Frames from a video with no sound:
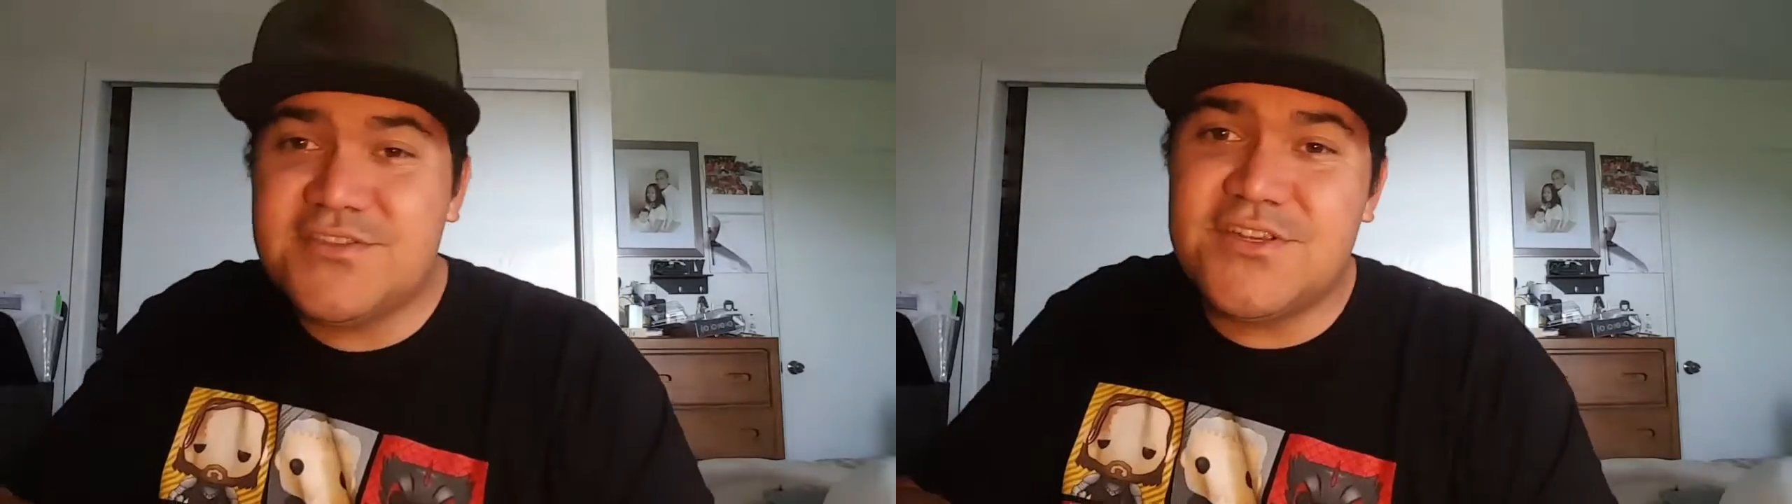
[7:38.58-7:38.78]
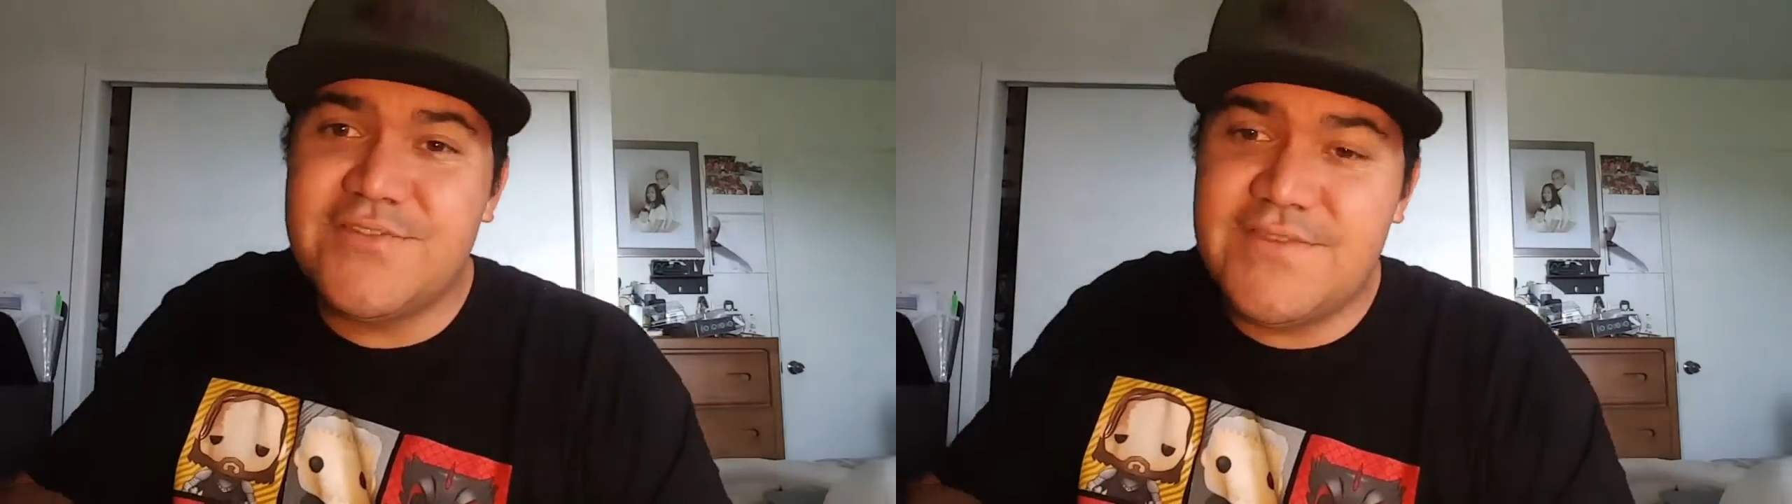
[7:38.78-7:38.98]

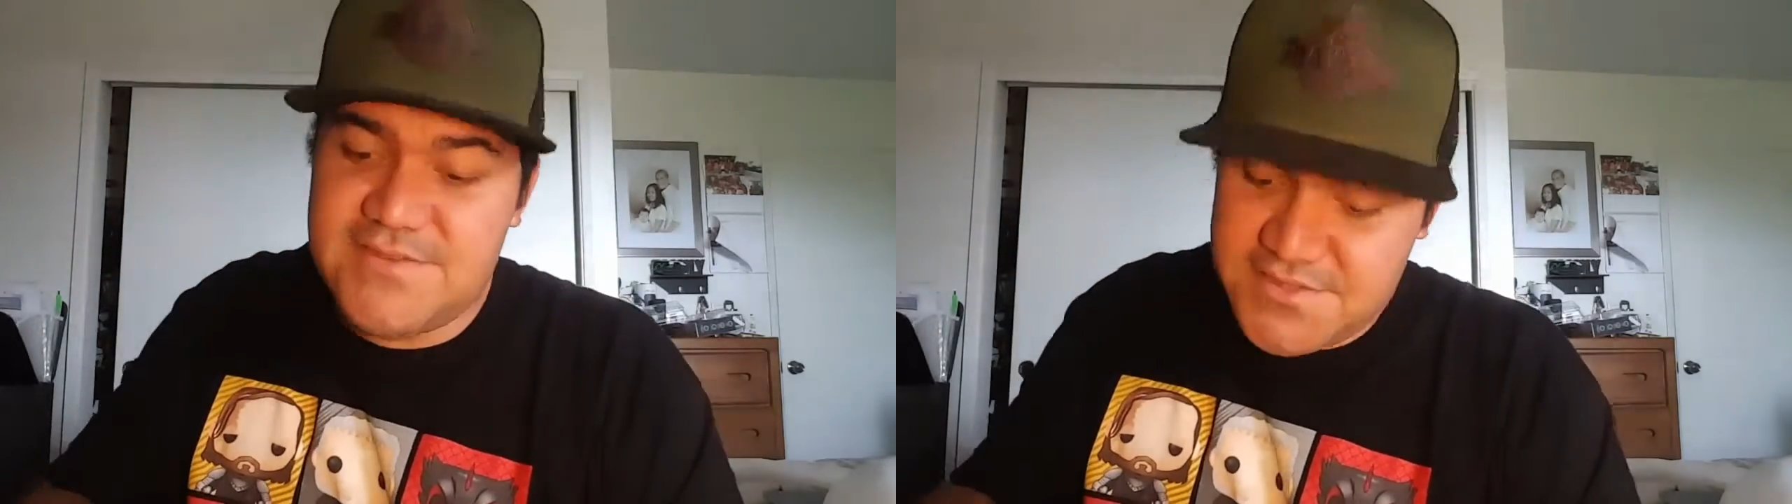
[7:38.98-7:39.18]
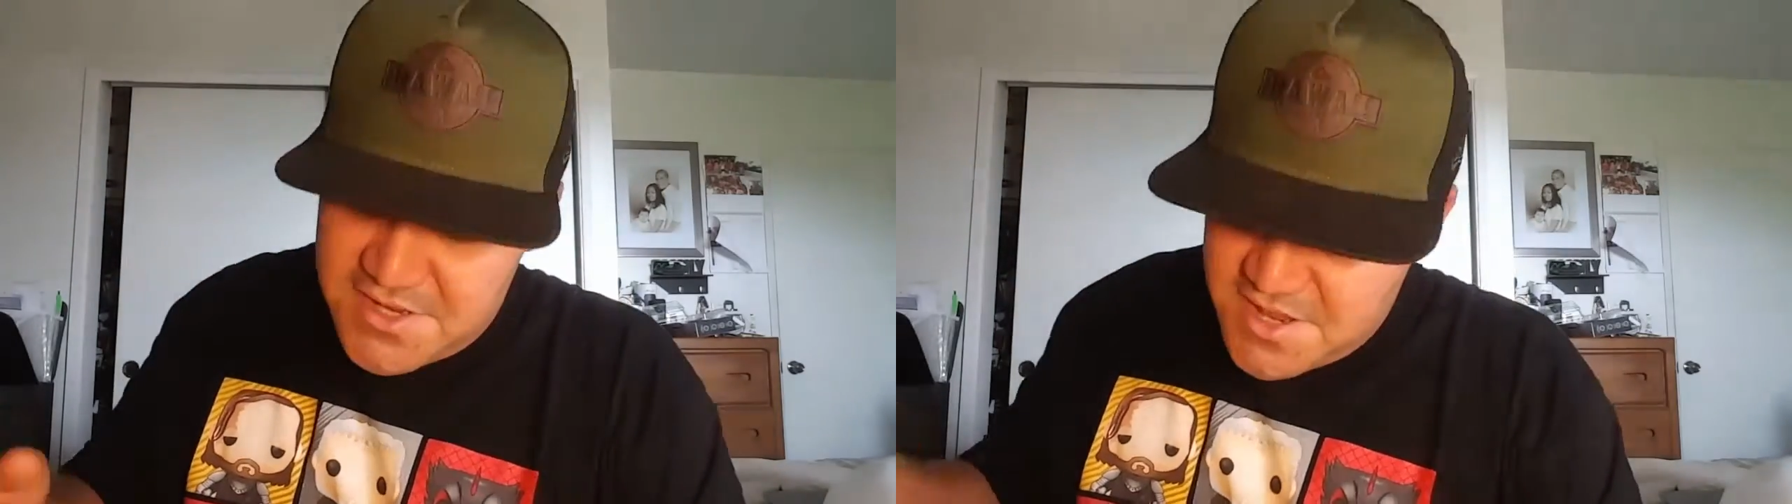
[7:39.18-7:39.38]

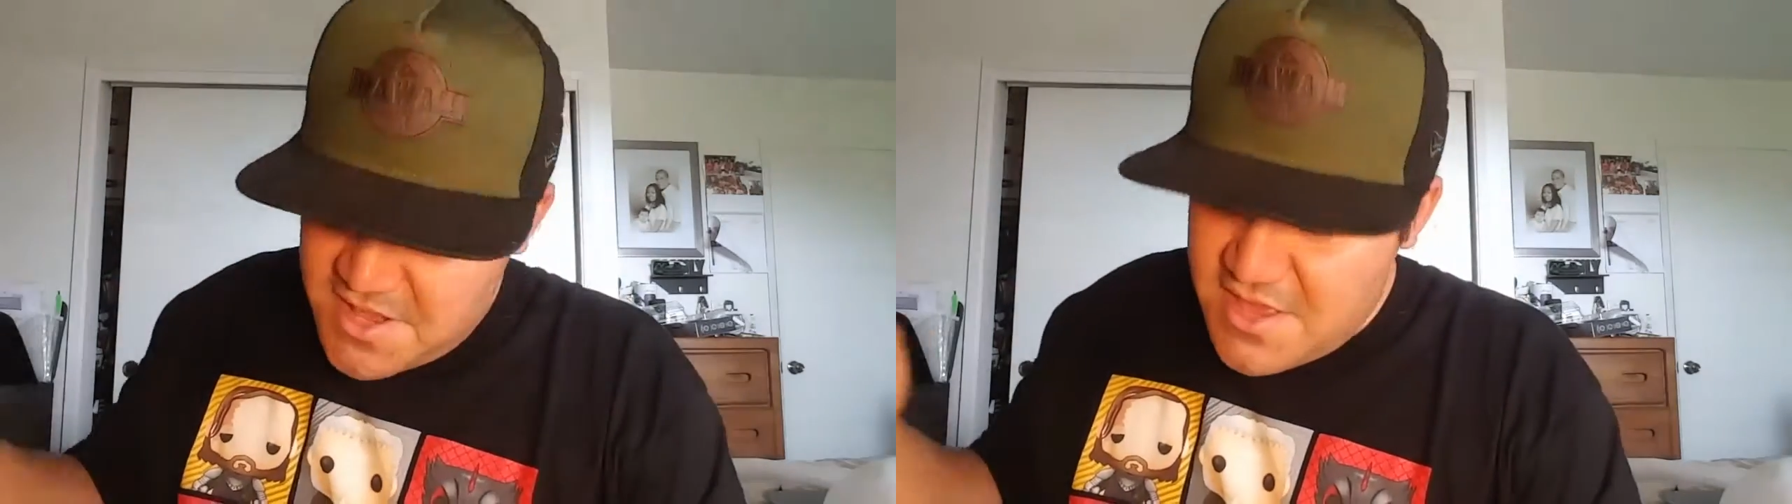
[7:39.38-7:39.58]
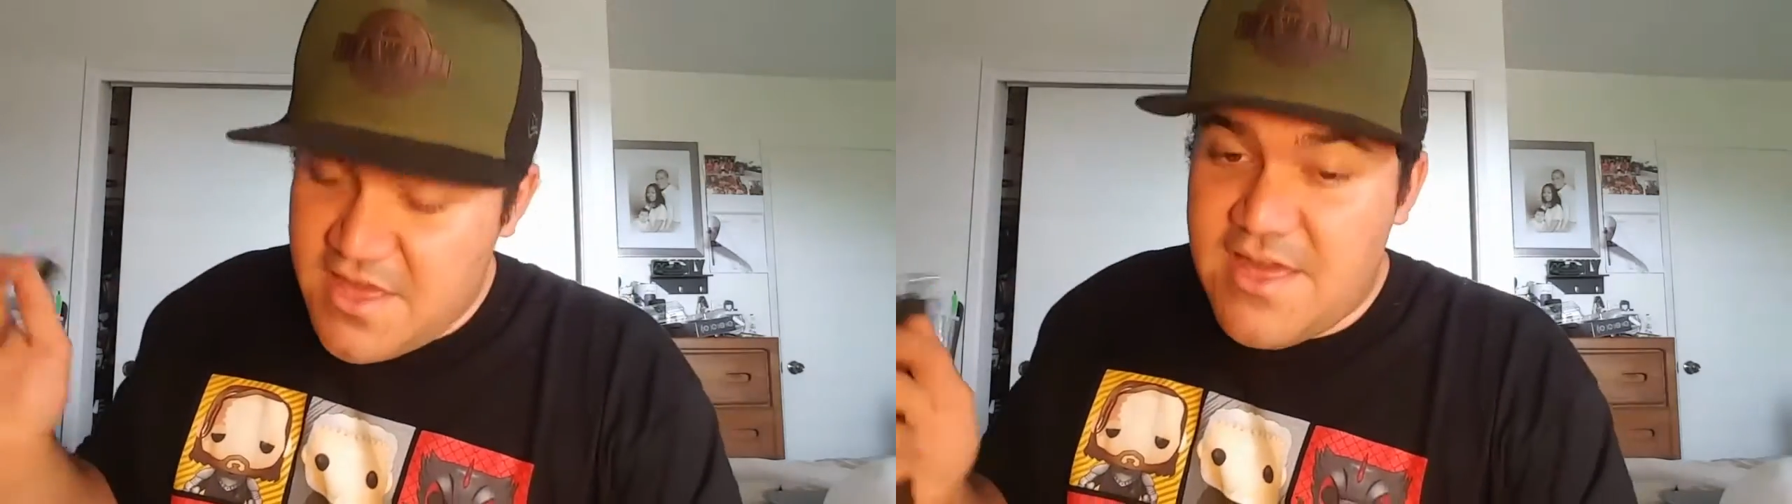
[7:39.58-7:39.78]
surface.
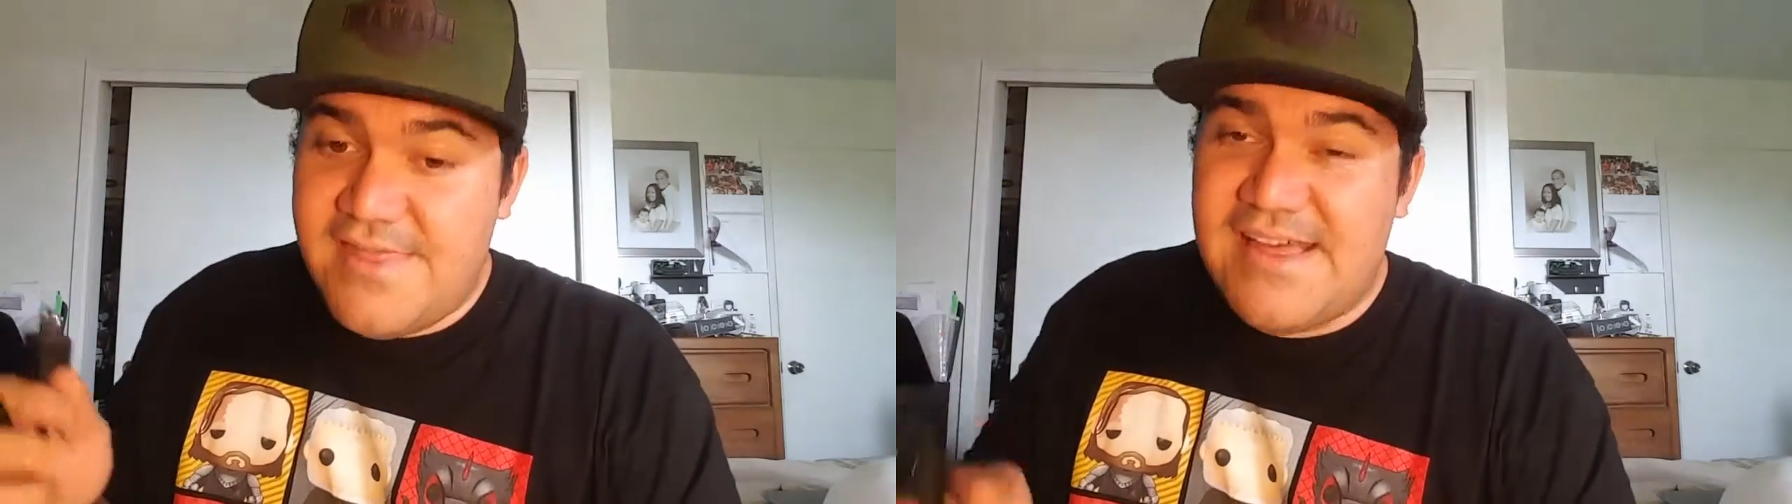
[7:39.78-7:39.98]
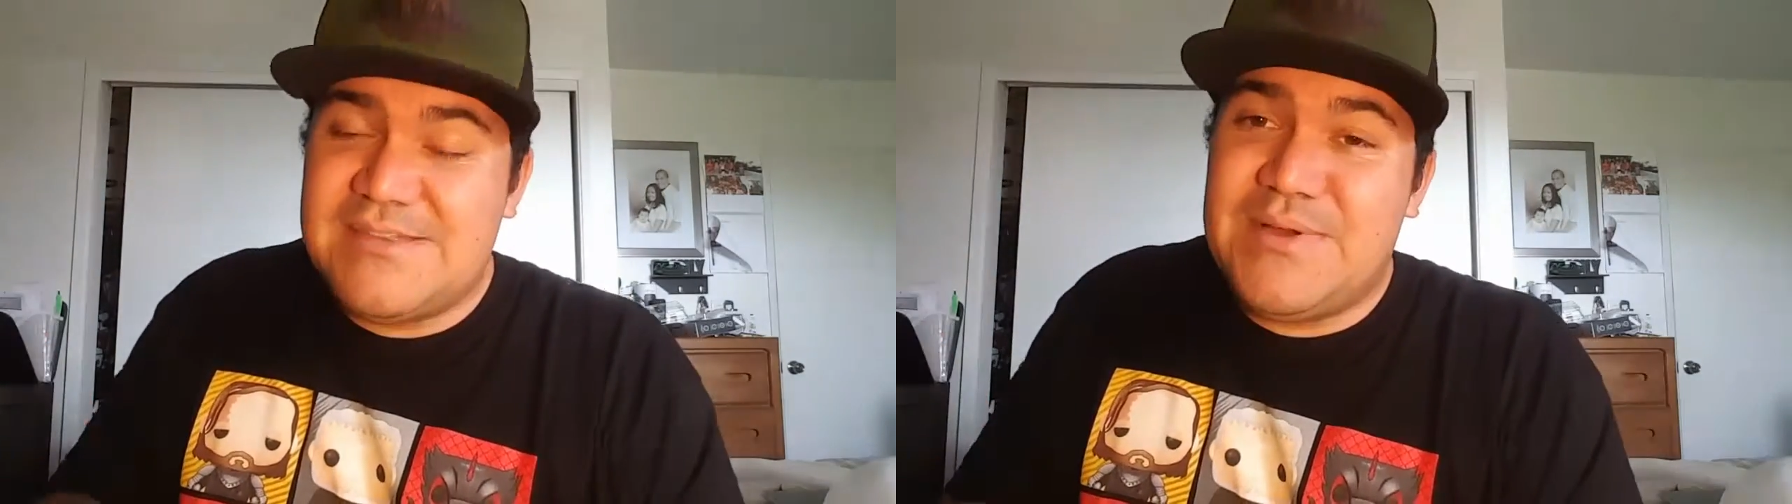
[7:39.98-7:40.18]

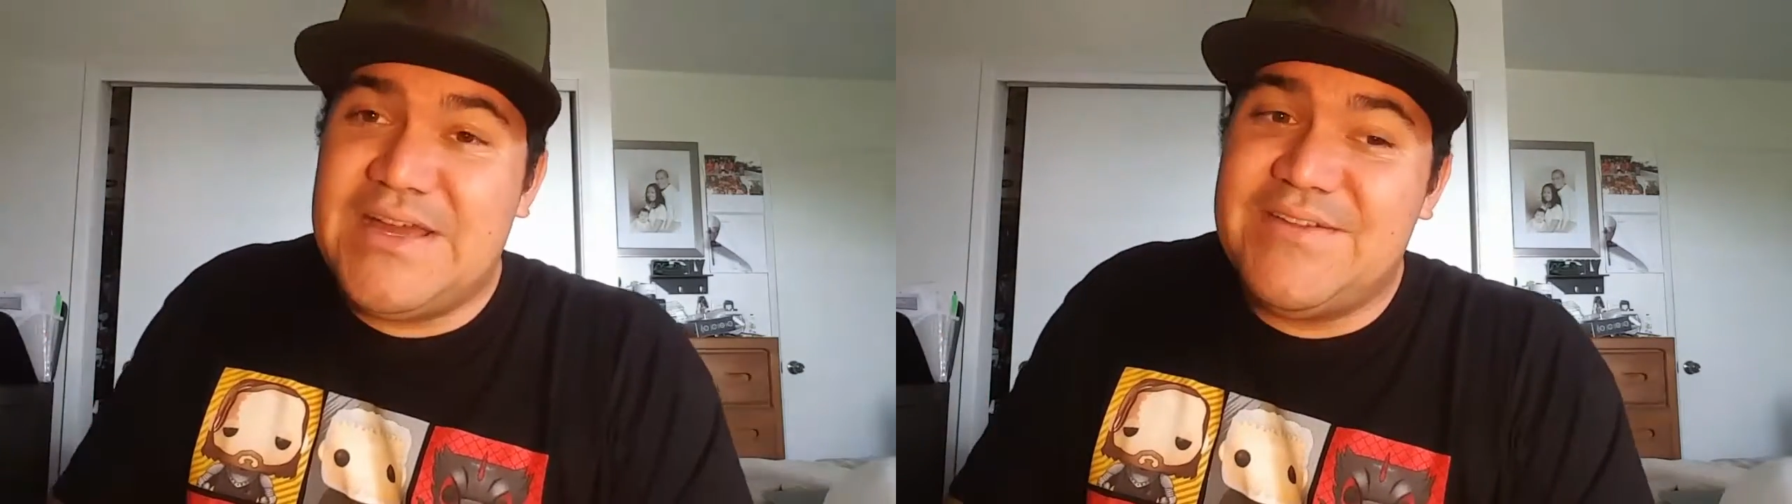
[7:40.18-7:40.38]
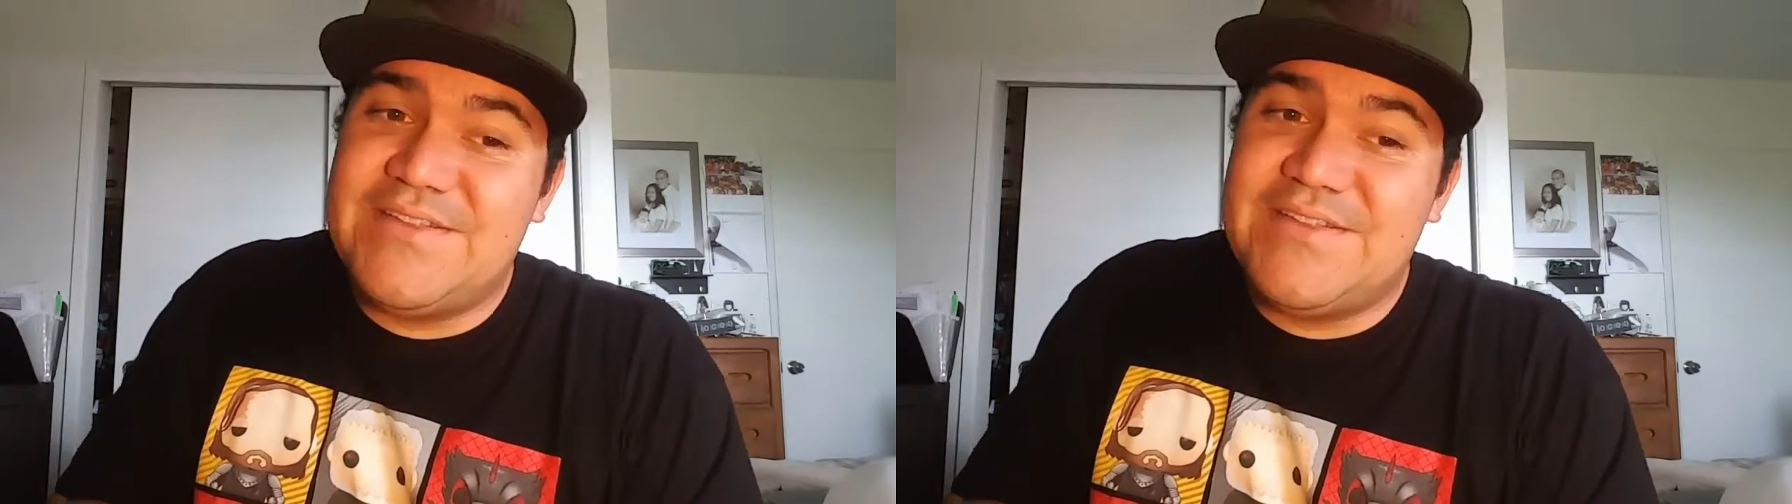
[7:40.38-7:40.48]
That's about